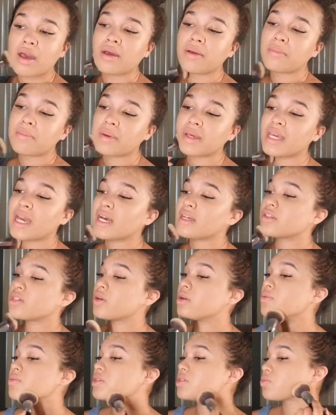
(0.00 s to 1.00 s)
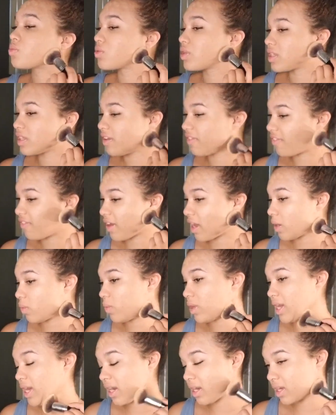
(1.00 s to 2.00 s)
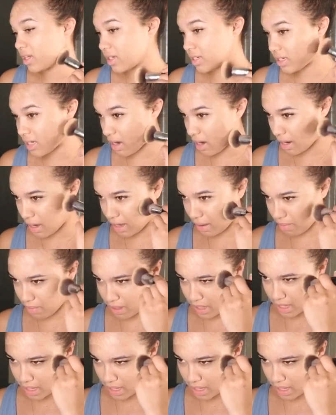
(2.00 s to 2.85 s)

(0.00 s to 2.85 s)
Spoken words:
But yeah, so it was really fun. We had a good time.